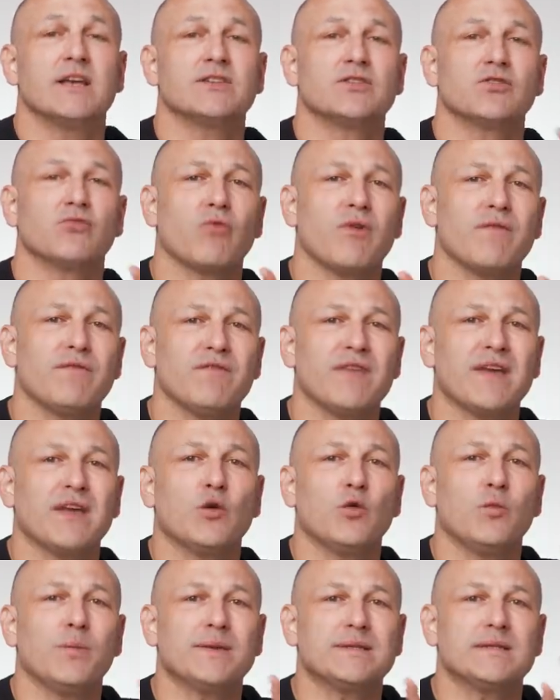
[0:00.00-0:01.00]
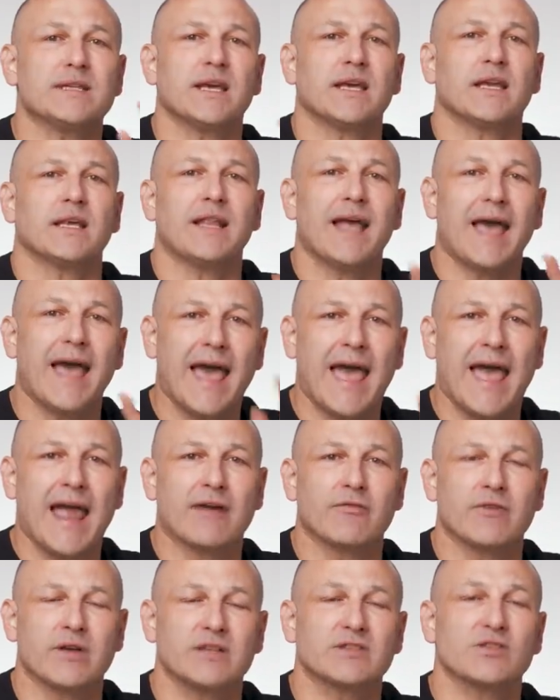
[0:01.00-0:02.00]
to reveal particular
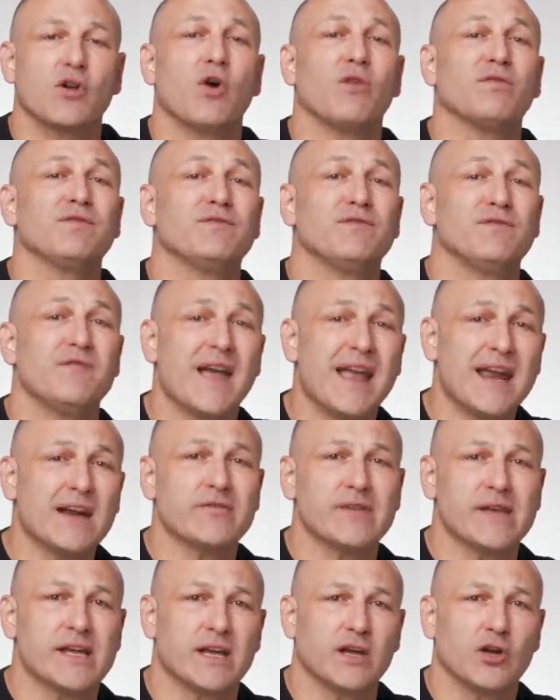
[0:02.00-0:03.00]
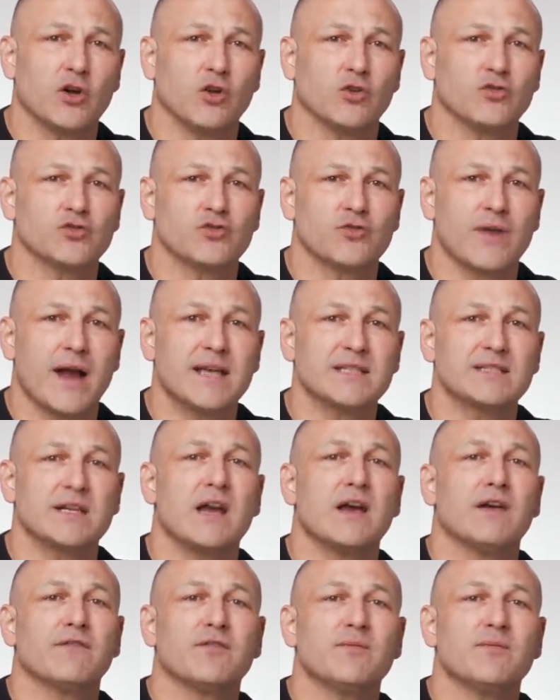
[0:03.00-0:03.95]
areas of varying contrast